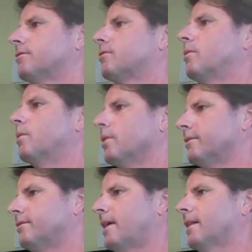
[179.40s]

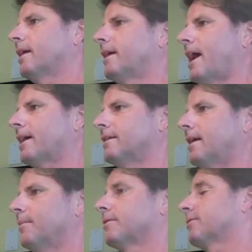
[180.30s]
school, it's not like
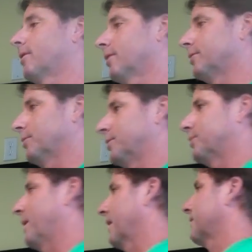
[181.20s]
academics, in all due
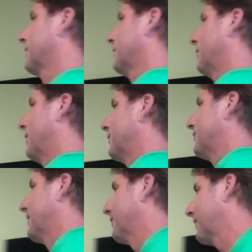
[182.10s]
respect,
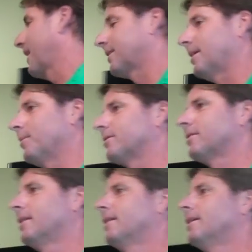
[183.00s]
whoever's here with
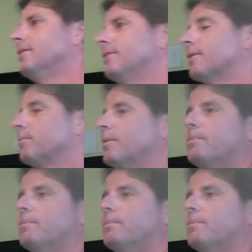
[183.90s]
academics. You can